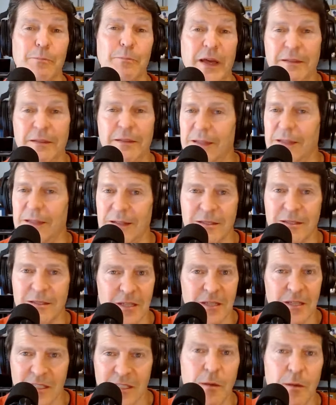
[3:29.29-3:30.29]
But it's
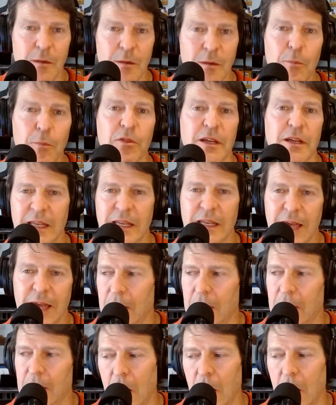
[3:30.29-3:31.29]
it's simple things like
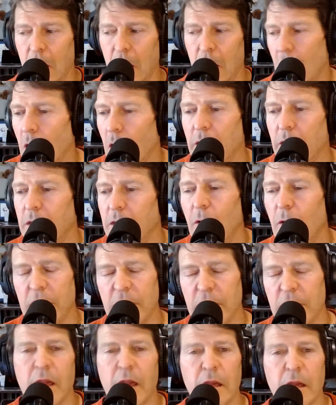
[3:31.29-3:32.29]
that. All the
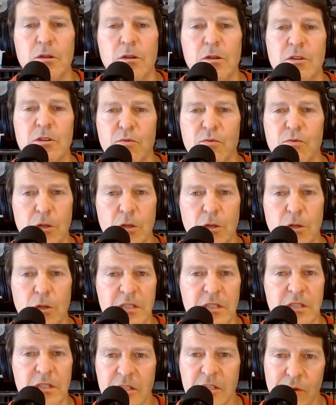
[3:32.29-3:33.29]
only thing it can do is
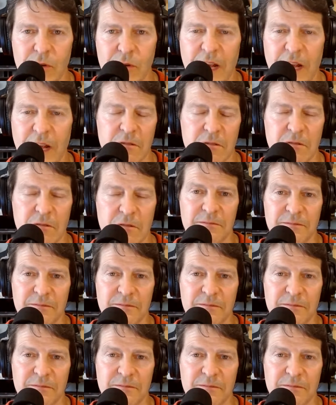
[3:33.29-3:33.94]
reduce the stress.